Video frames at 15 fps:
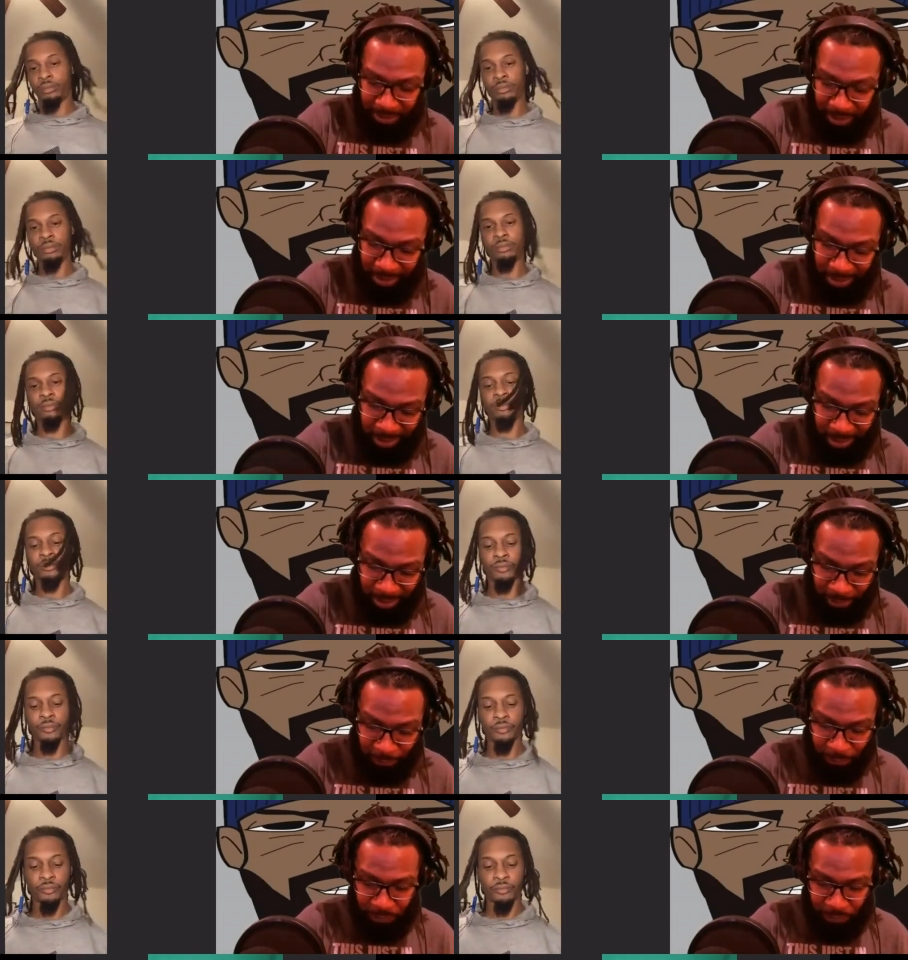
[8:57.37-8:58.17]
Speaker 1: this
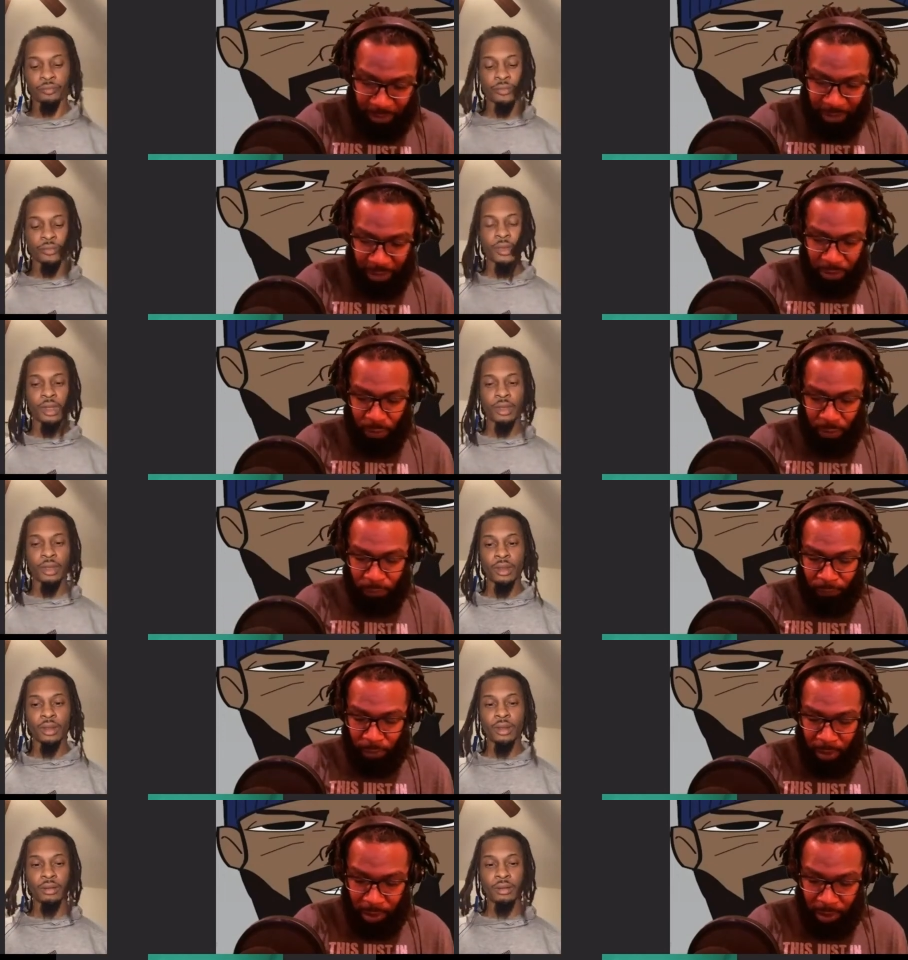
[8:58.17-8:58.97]
initiative to get
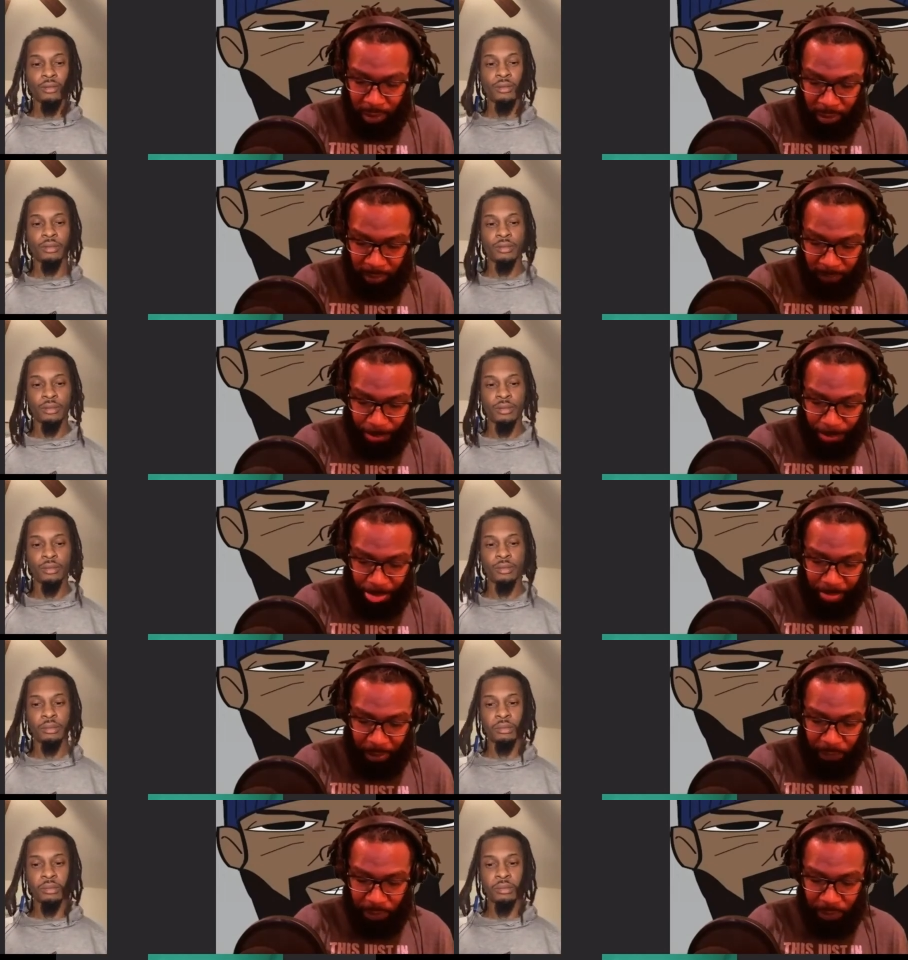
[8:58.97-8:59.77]
Hoover uh,
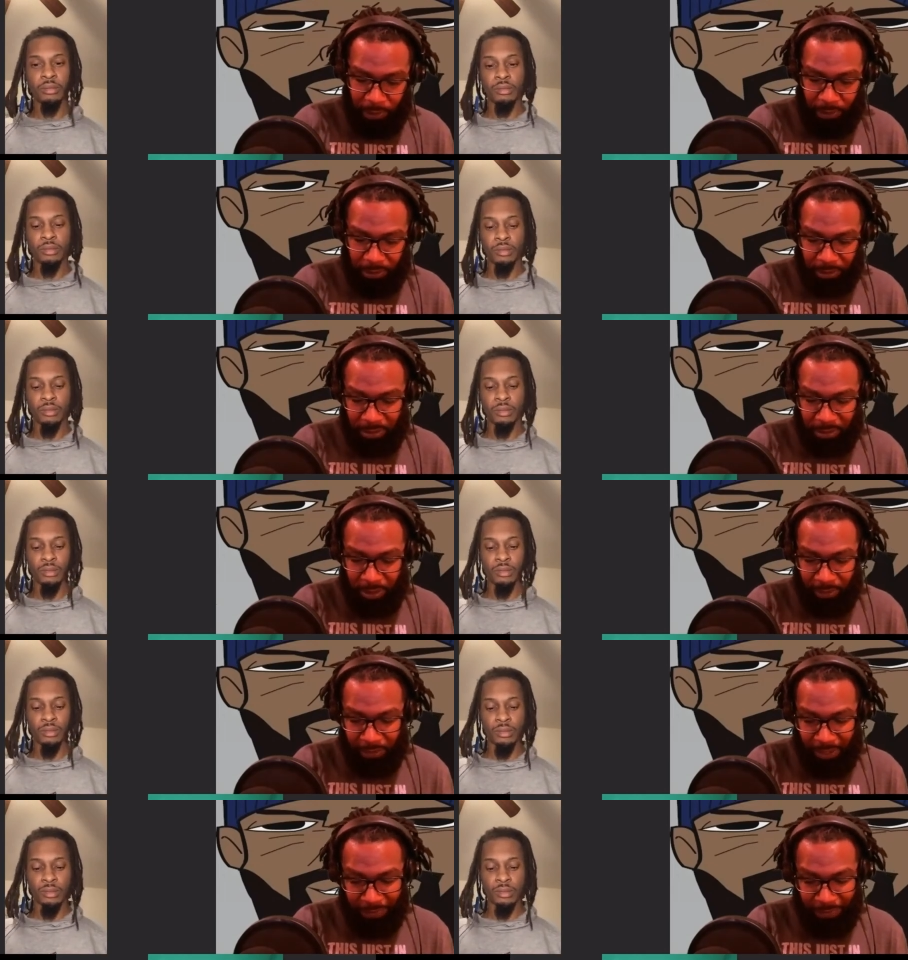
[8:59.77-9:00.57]
released and
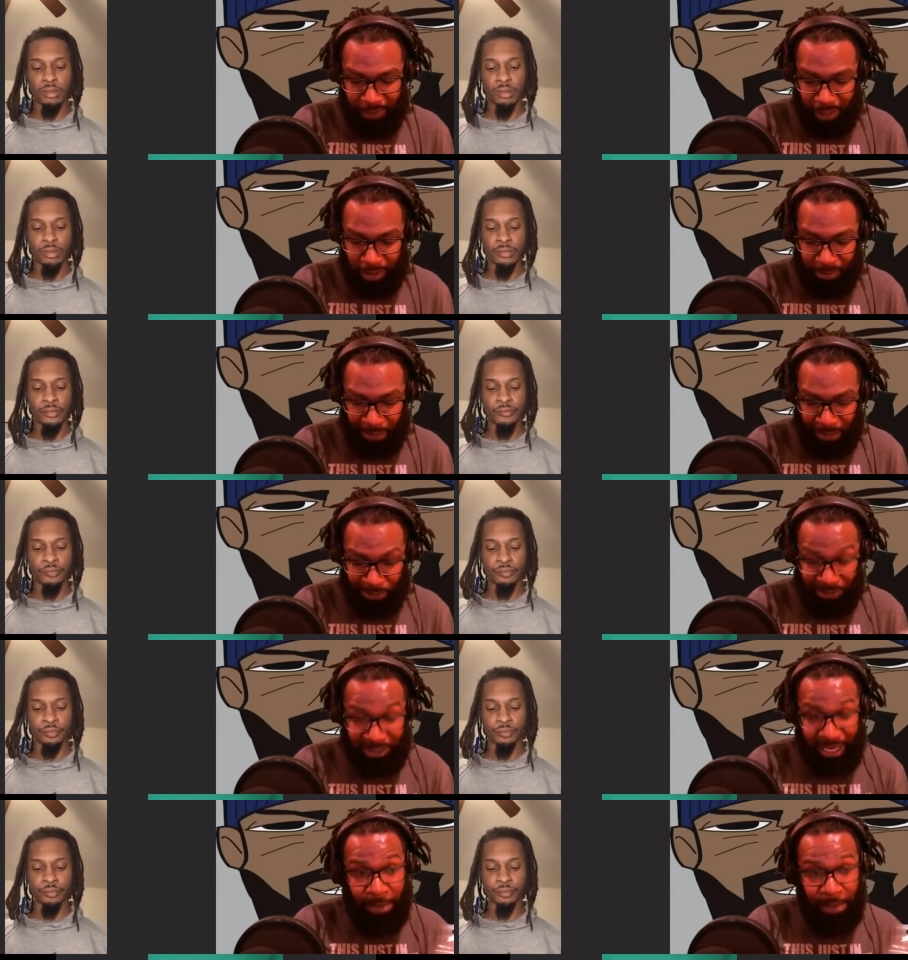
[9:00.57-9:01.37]
stuff. He even talked about it
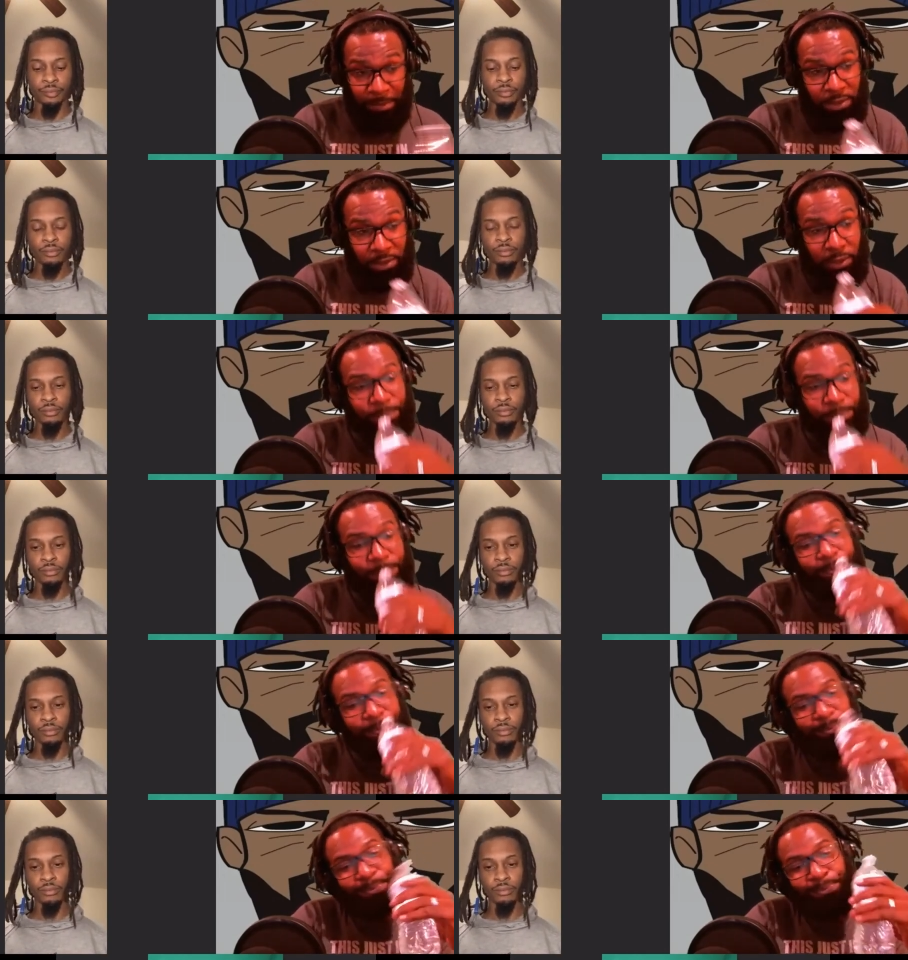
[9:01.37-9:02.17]
on his album. So
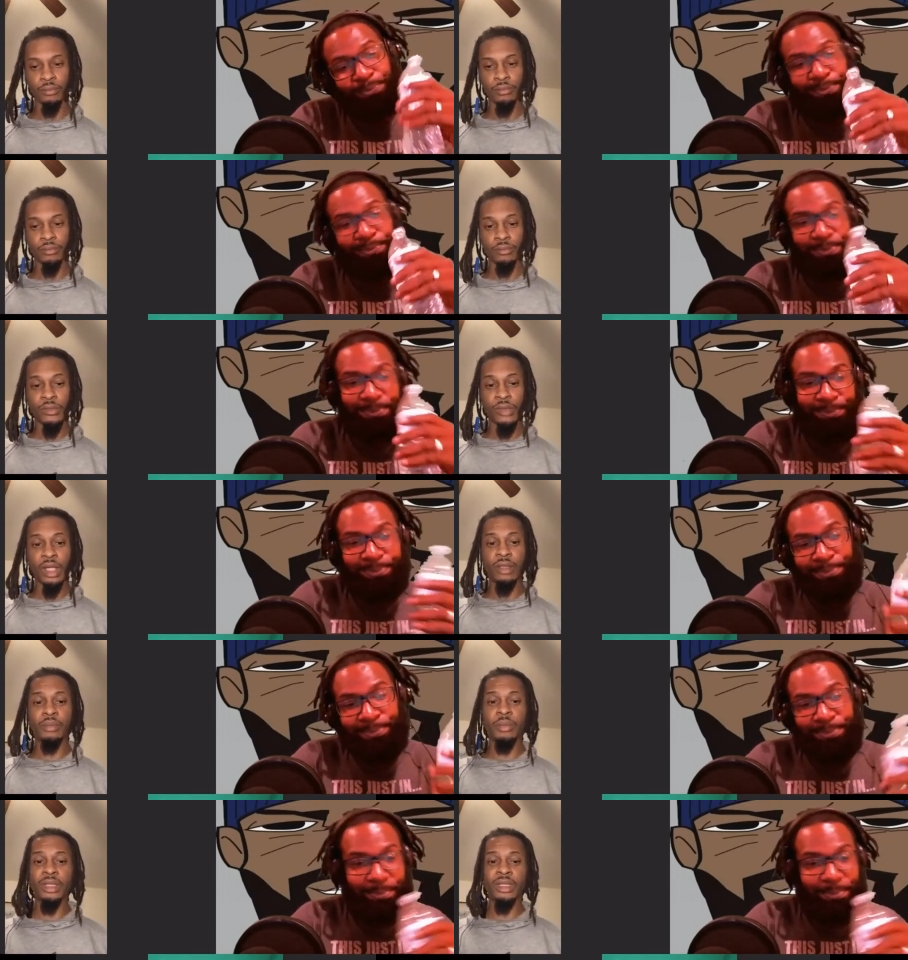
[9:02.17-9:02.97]

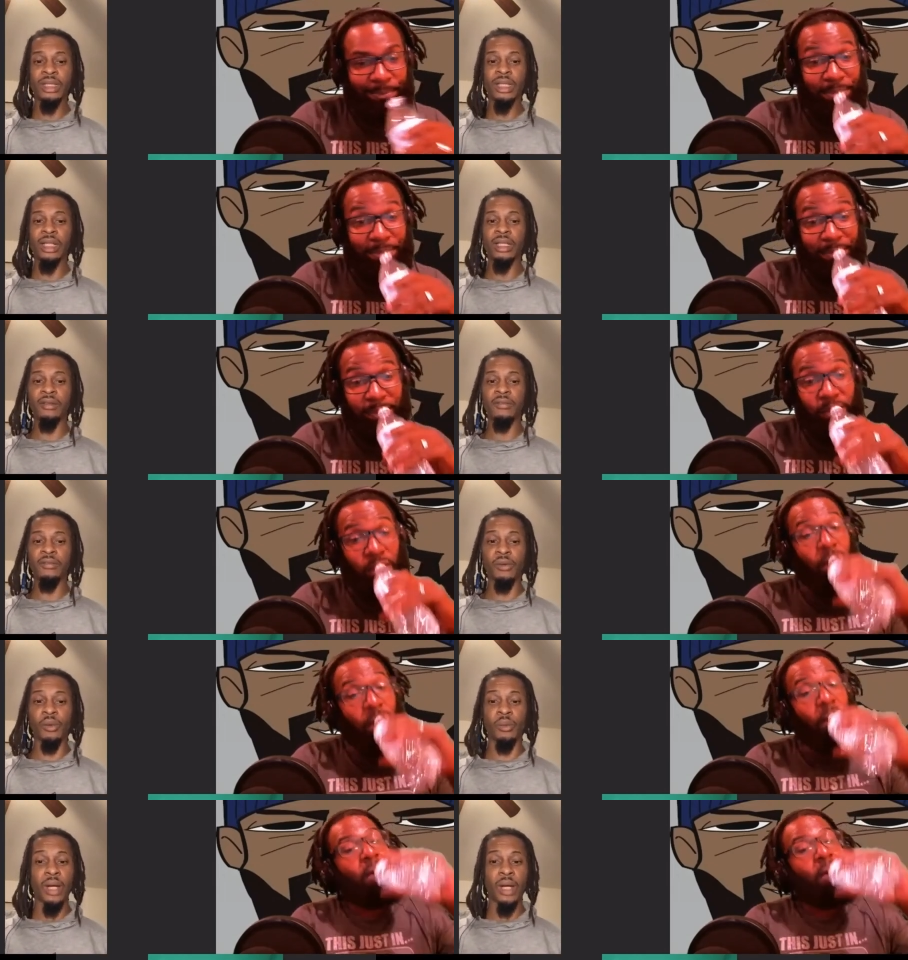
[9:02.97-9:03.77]
Speaker 2: he's been saying
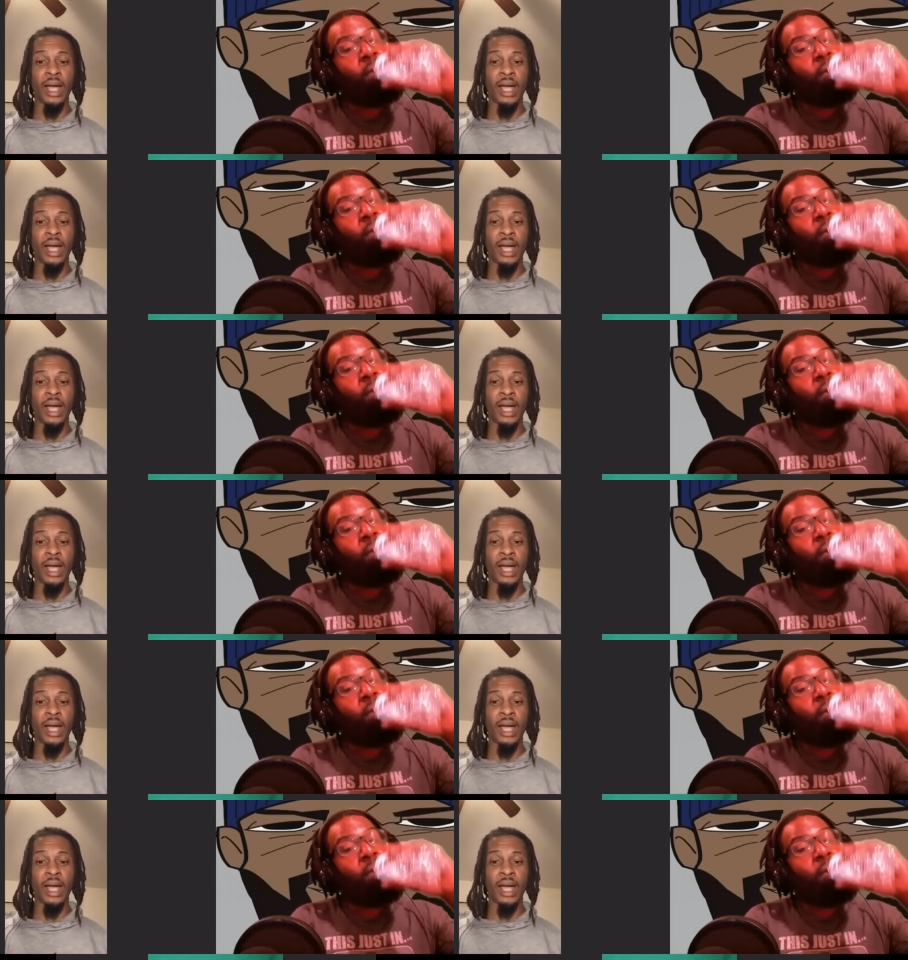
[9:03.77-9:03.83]
it for a